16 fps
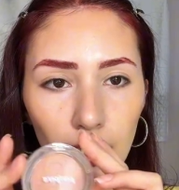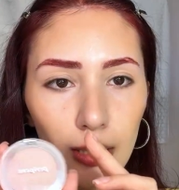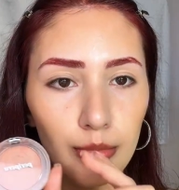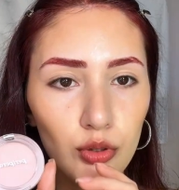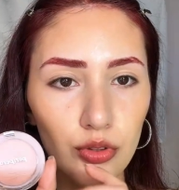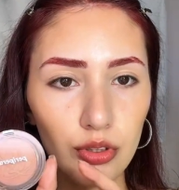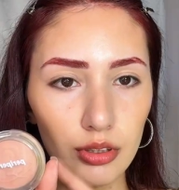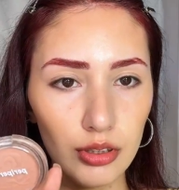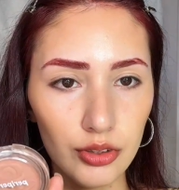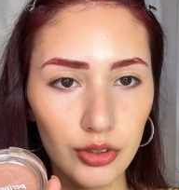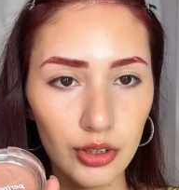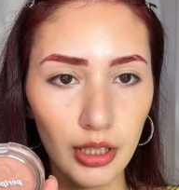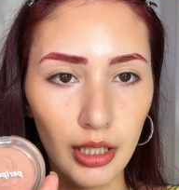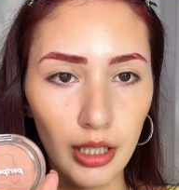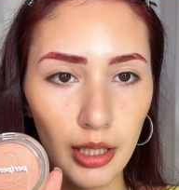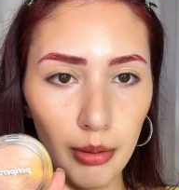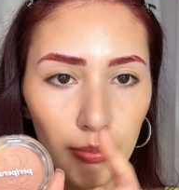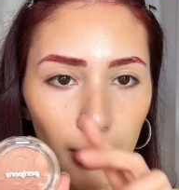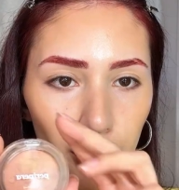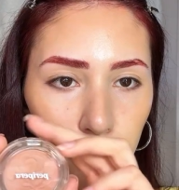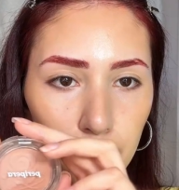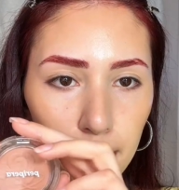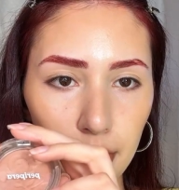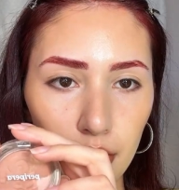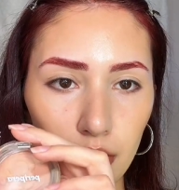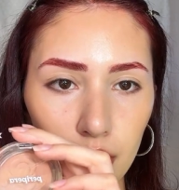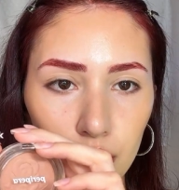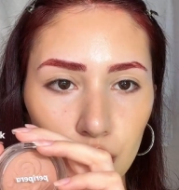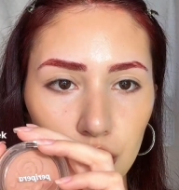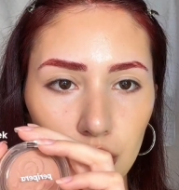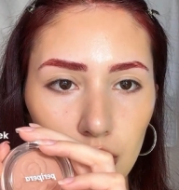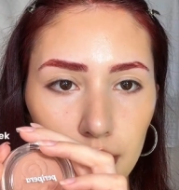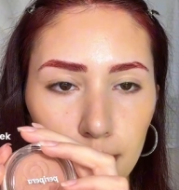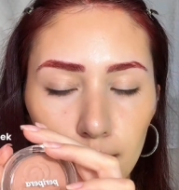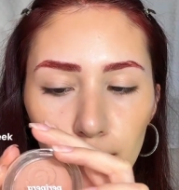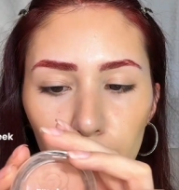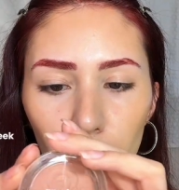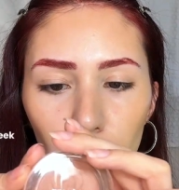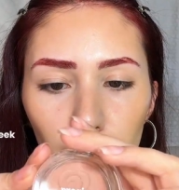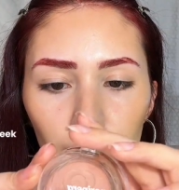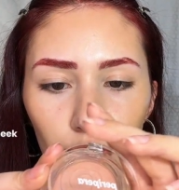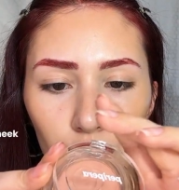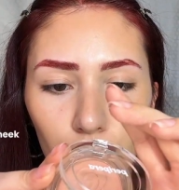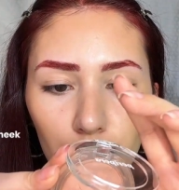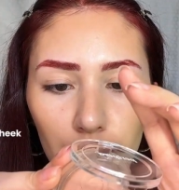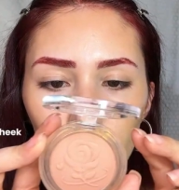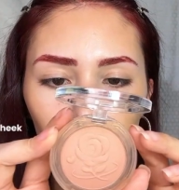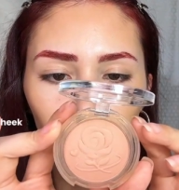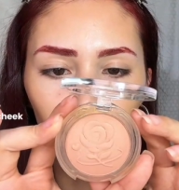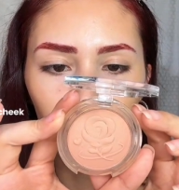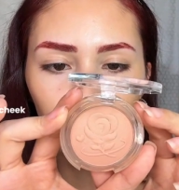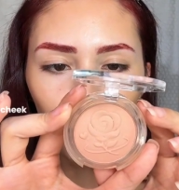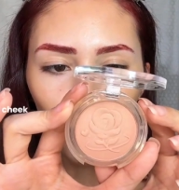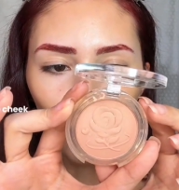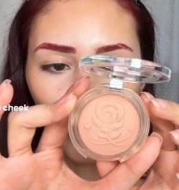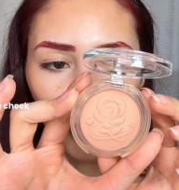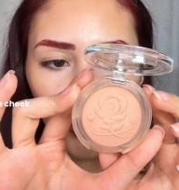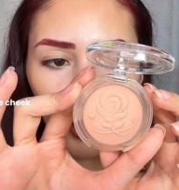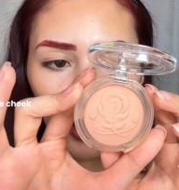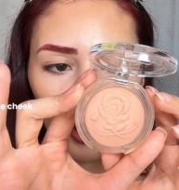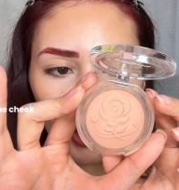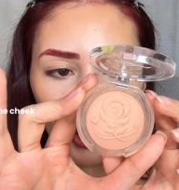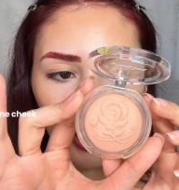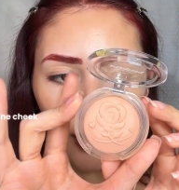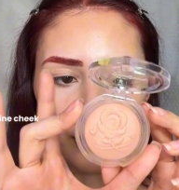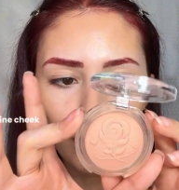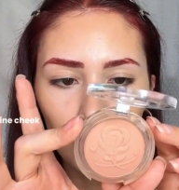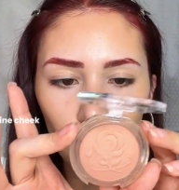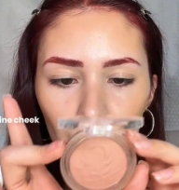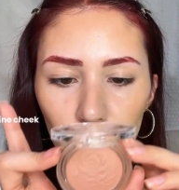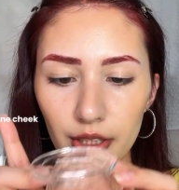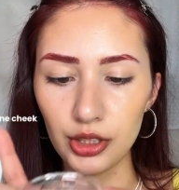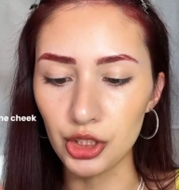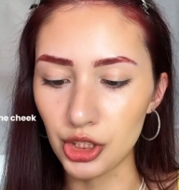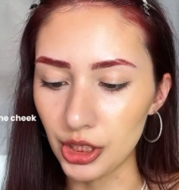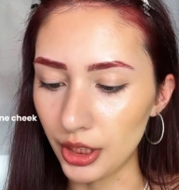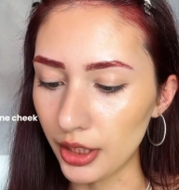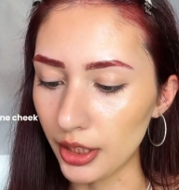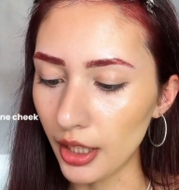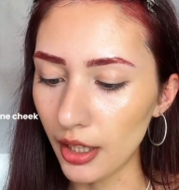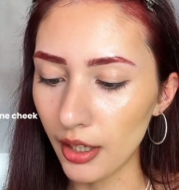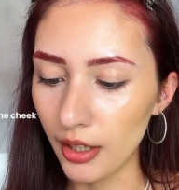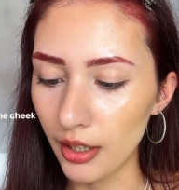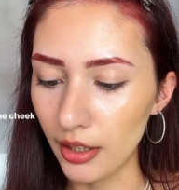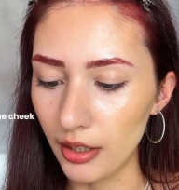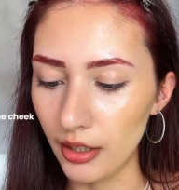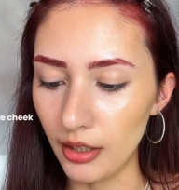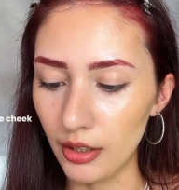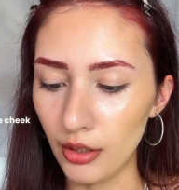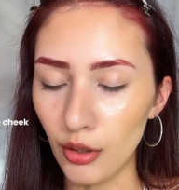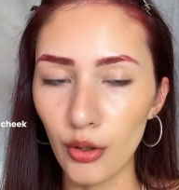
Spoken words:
I'm using this Peri Pera Jelly Blush. It's the Pure Blushed Sunshine Cheek in